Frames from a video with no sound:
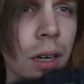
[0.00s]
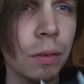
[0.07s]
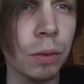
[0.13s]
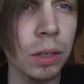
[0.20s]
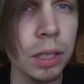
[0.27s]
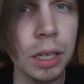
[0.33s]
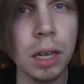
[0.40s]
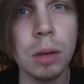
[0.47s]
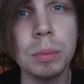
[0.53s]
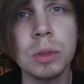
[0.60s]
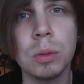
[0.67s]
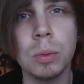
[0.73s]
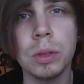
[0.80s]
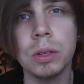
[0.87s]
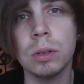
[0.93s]
It really helps
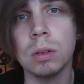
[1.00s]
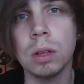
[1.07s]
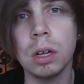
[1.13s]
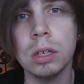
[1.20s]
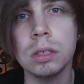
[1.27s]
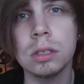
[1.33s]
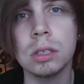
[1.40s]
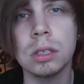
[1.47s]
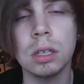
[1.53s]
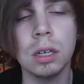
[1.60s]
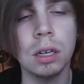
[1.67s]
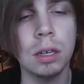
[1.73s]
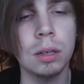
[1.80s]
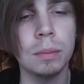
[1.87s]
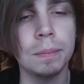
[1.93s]
you with your launch.
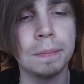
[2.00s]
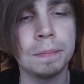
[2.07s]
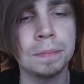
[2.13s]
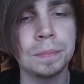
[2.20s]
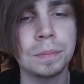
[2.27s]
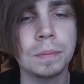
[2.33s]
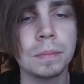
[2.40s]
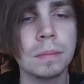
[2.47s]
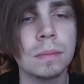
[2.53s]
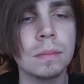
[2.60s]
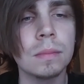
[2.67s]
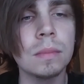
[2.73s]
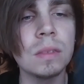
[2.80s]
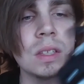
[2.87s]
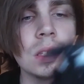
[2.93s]

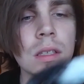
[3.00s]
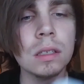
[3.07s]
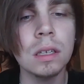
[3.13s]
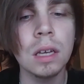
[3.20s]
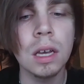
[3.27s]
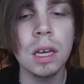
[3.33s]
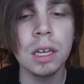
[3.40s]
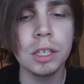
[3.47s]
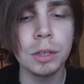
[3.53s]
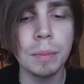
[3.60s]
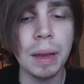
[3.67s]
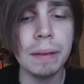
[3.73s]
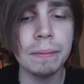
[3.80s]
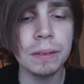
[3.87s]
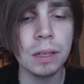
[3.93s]
You
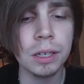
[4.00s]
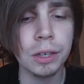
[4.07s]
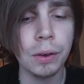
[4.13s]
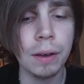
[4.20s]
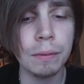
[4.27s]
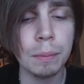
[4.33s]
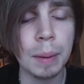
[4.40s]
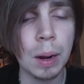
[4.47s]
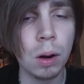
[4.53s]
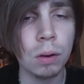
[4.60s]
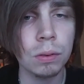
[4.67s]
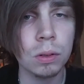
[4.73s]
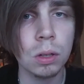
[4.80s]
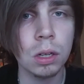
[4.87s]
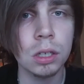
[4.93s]
may feel like you have a
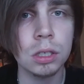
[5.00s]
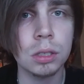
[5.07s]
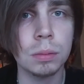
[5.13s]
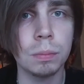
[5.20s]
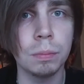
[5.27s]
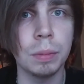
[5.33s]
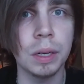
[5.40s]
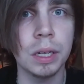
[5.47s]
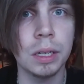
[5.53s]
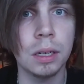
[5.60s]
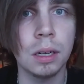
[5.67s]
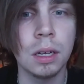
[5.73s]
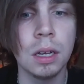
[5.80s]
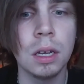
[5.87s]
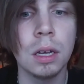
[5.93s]
powerful launch, but
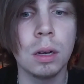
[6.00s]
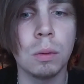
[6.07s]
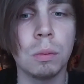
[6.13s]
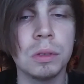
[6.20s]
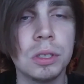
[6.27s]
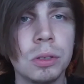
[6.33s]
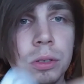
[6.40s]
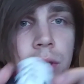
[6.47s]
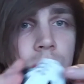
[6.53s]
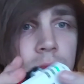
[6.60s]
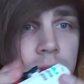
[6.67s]
once you start